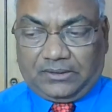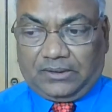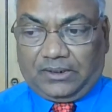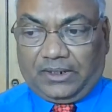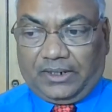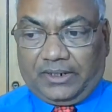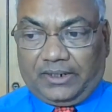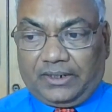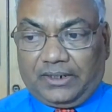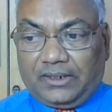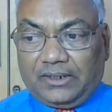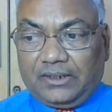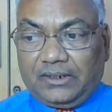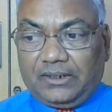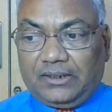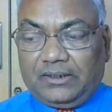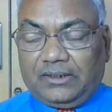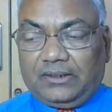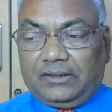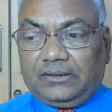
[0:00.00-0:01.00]
and
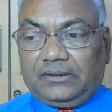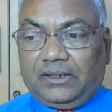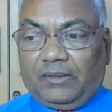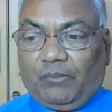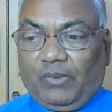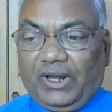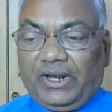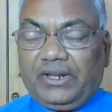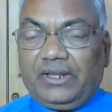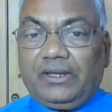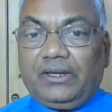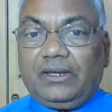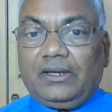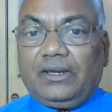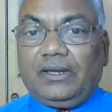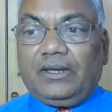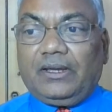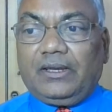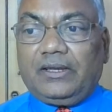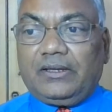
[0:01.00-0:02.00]
the money
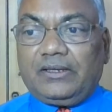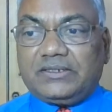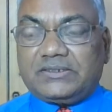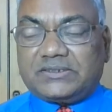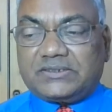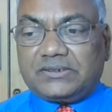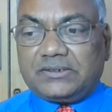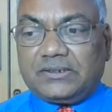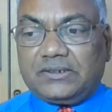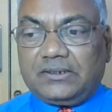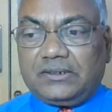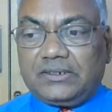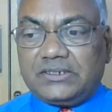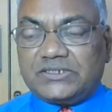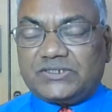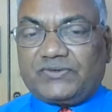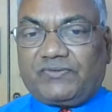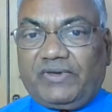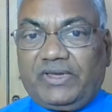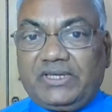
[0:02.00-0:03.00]
is
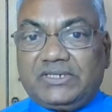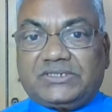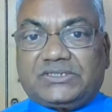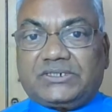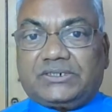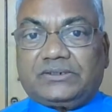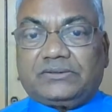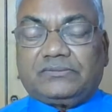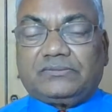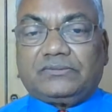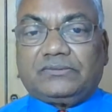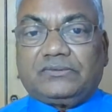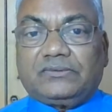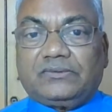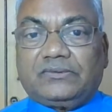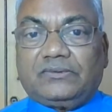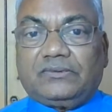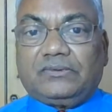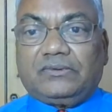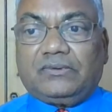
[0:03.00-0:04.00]
squeezed
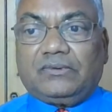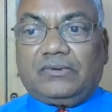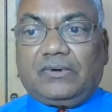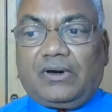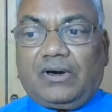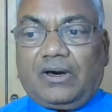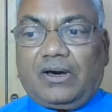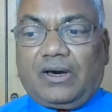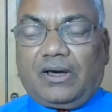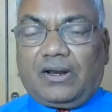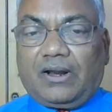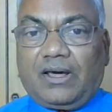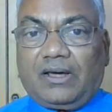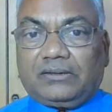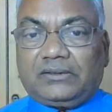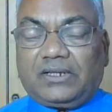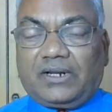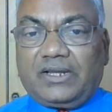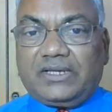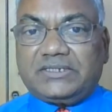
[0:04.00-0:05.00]

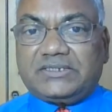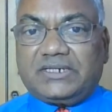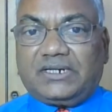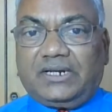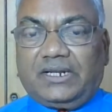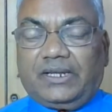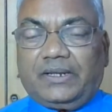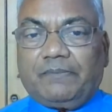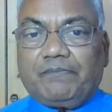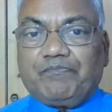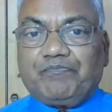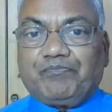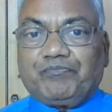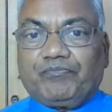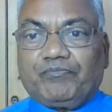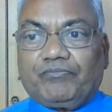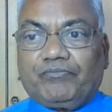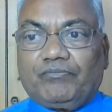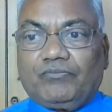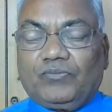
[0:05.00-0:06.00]
unauthorizedly.
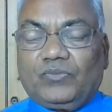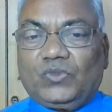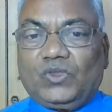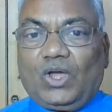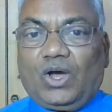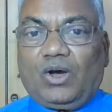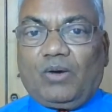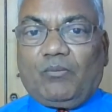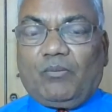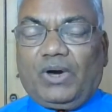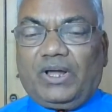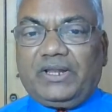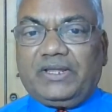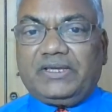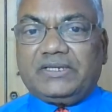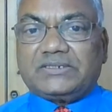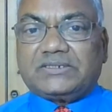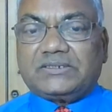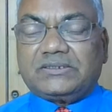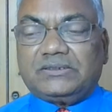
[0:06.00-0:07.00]
Their
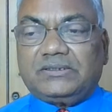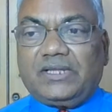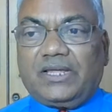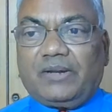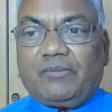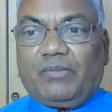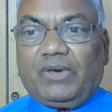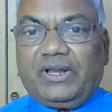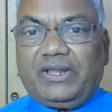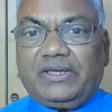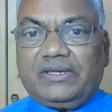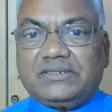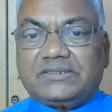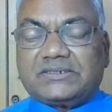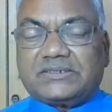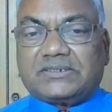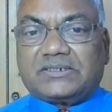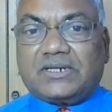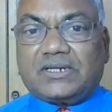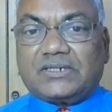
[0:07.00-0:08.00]
money
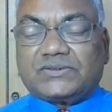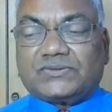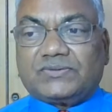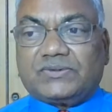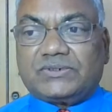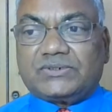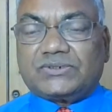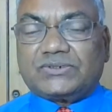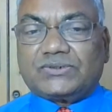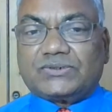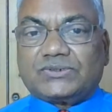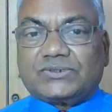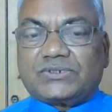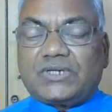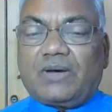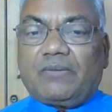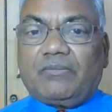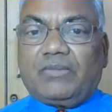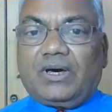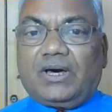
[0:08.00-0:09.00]
is transferred to
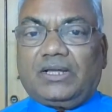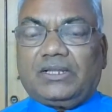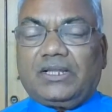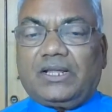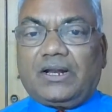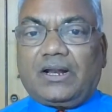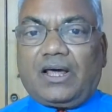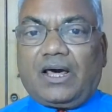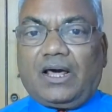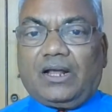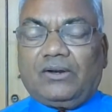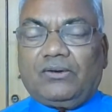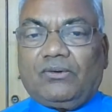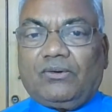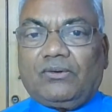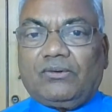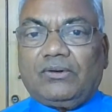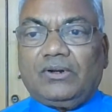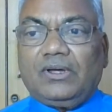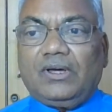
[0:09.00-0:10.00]
some other
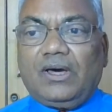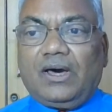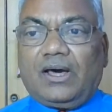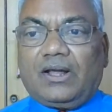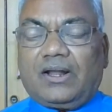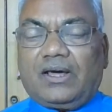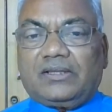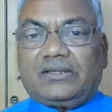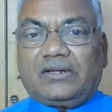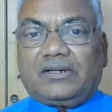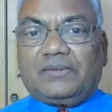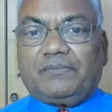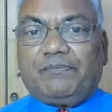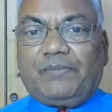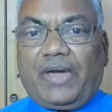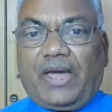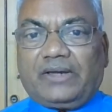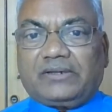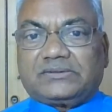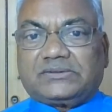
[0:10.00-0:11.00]
unknown unauthorized
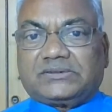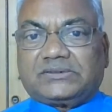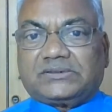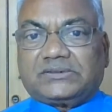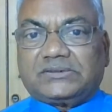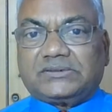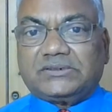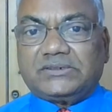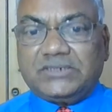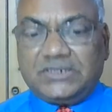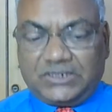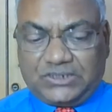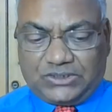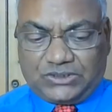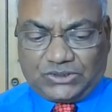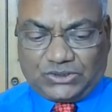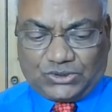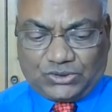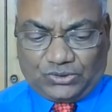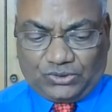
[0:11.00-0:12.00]
banks.
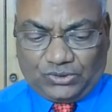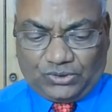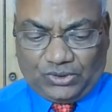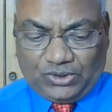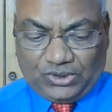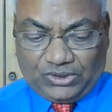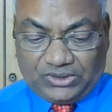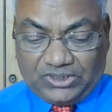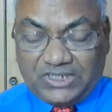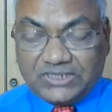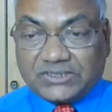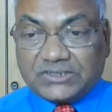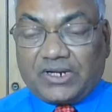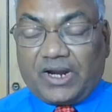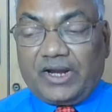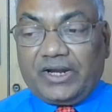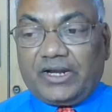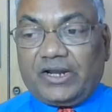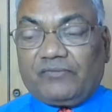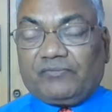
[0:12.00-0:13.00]
So this
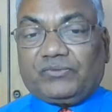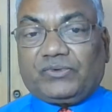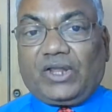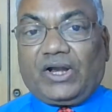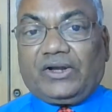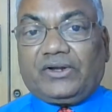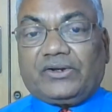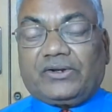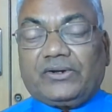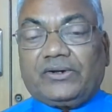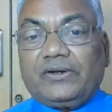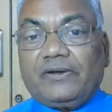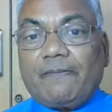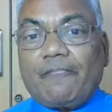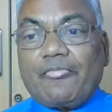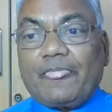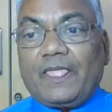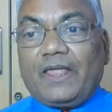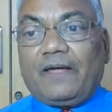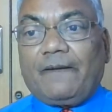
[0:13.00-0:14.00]
kind of threat
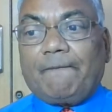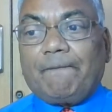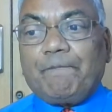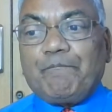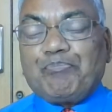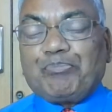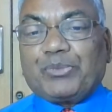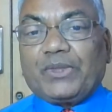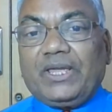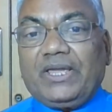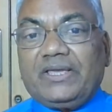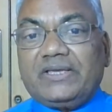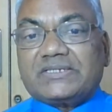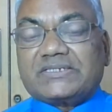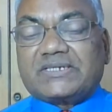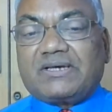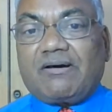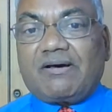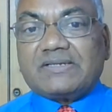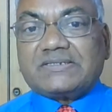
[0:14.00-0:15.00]

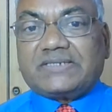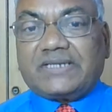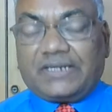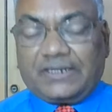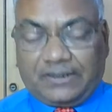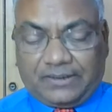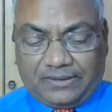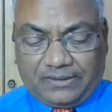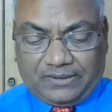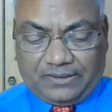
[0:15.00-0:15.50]
is causing